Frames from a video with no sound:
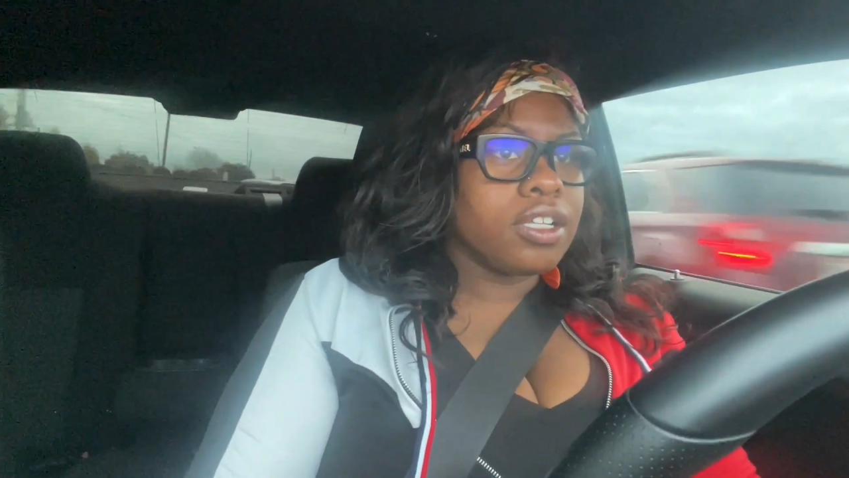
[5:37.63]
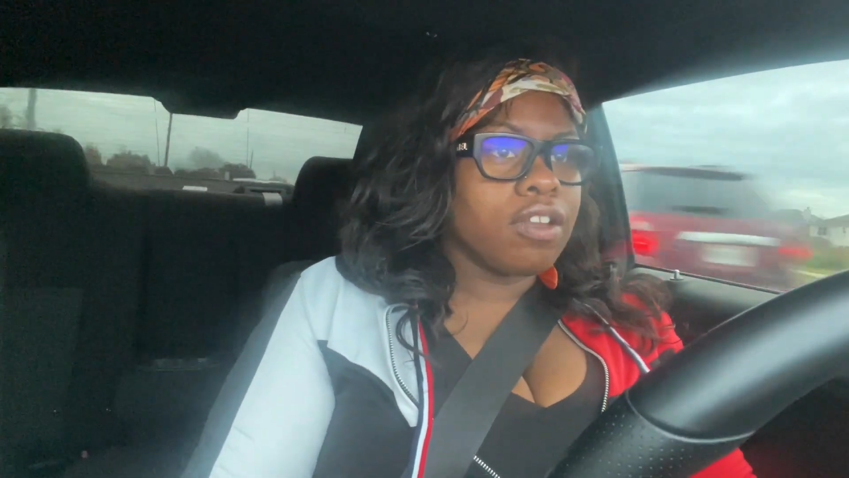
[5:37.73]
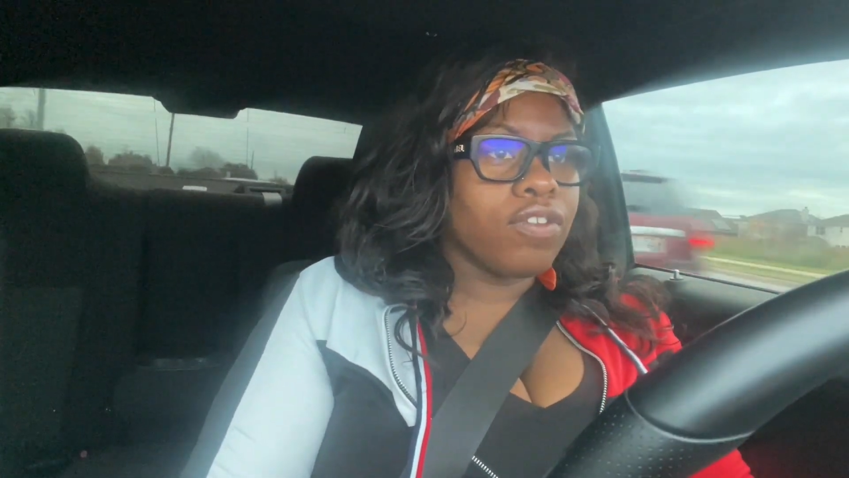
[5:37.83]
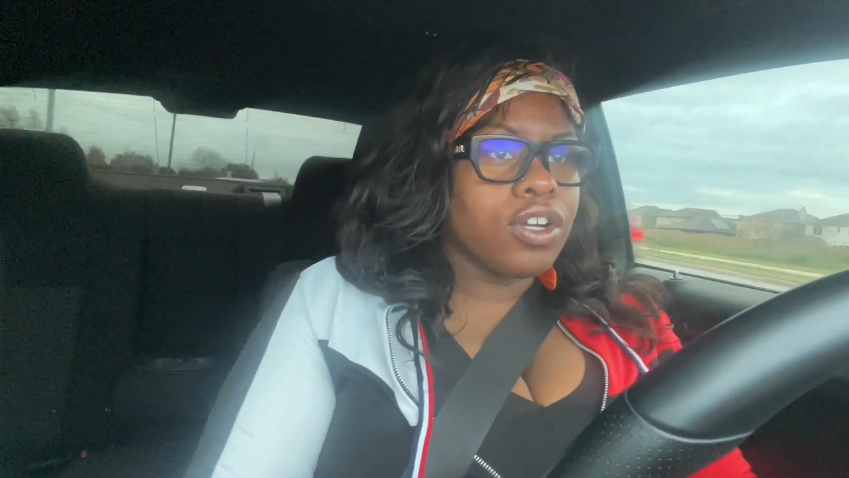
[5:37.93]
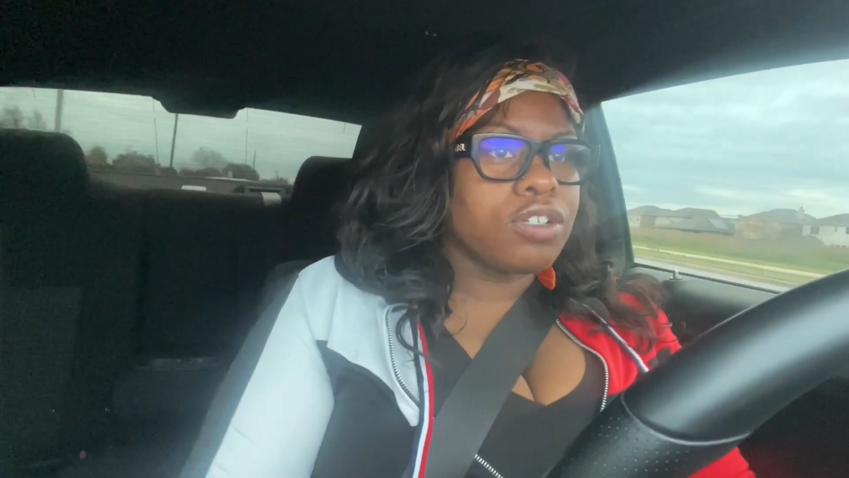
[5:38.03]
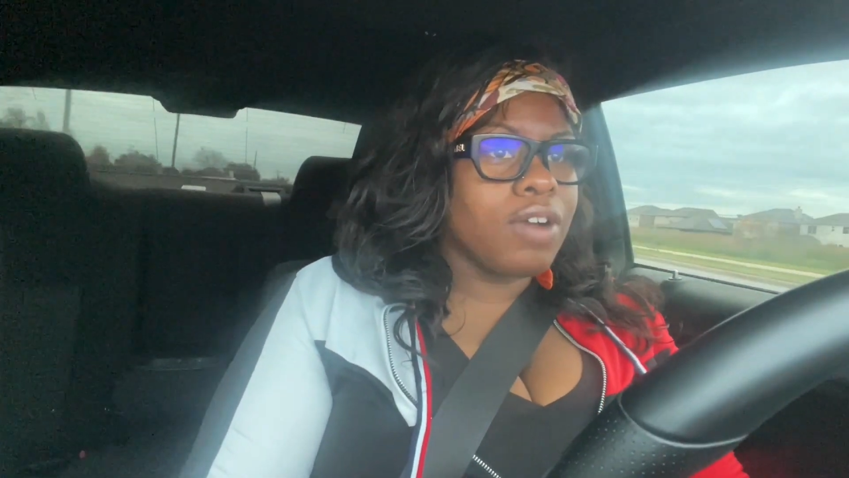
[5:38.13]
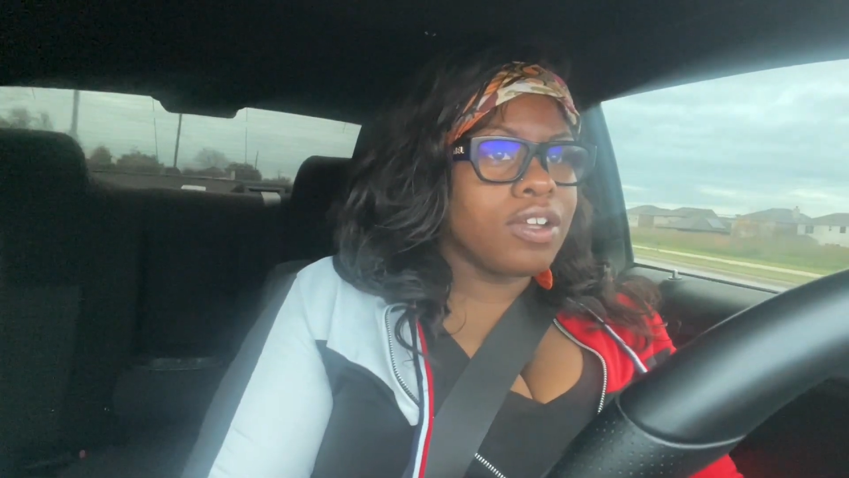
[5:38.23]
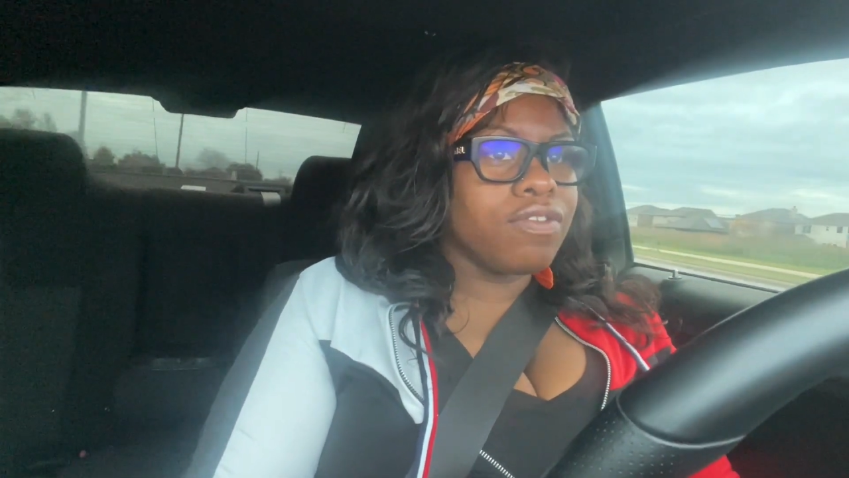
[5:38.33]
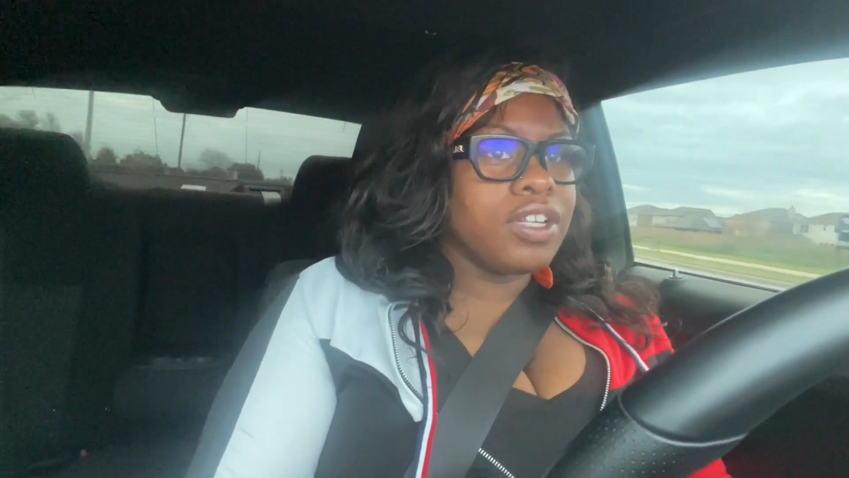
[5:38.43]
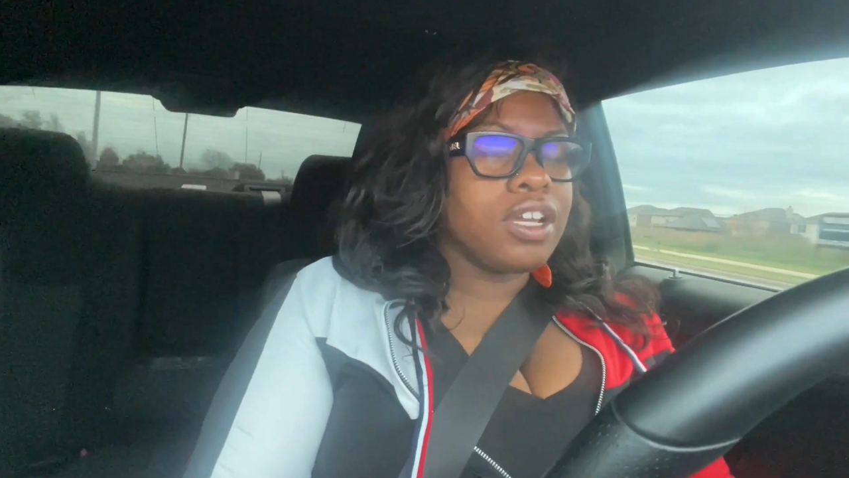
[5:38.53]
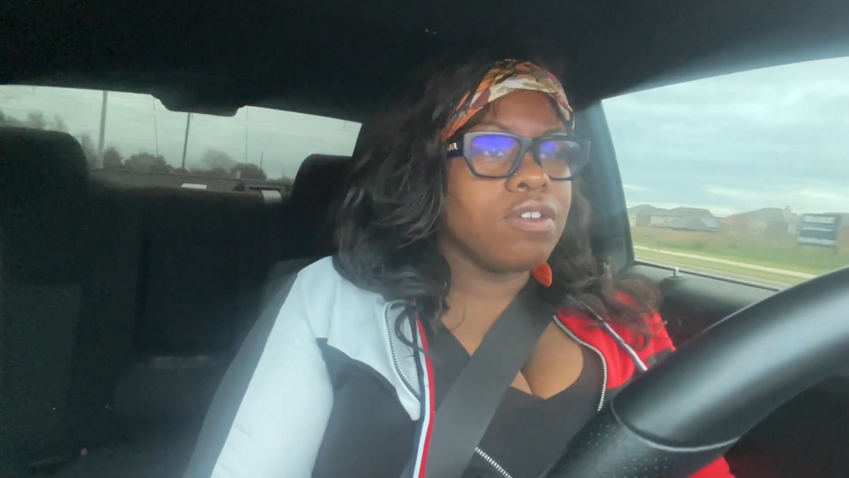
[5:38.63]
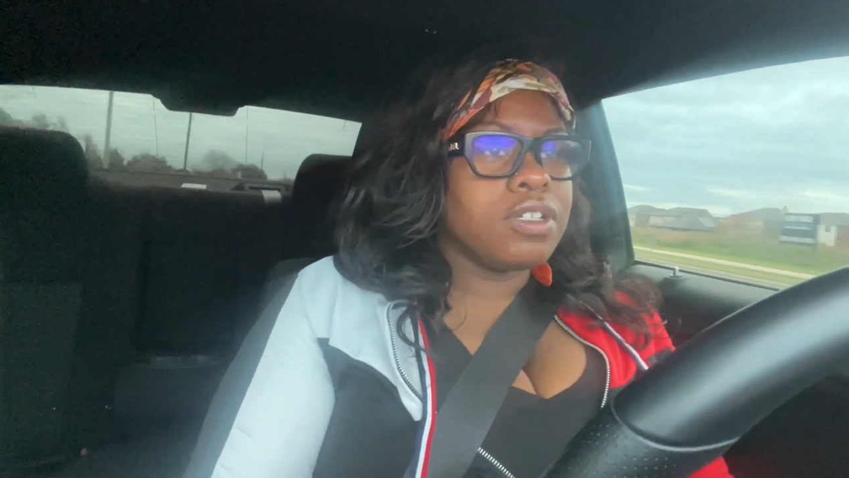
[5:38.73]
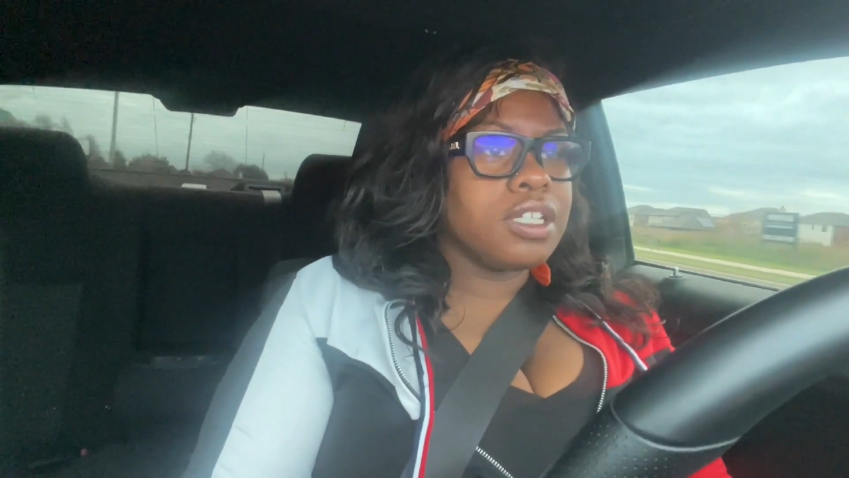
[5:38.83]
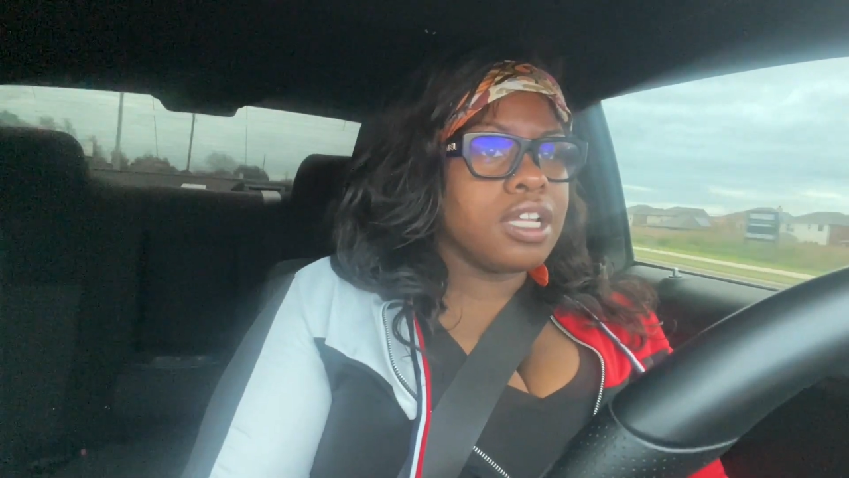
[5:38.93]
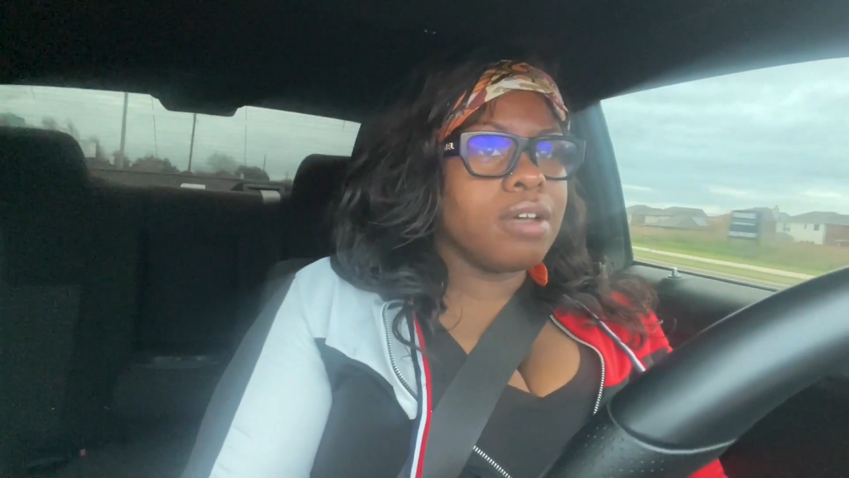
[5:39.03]
the first round of
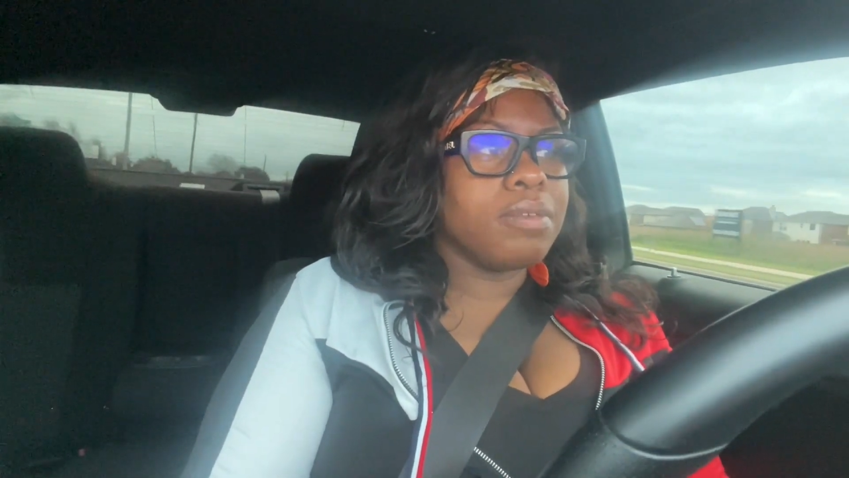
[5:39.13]
videos is up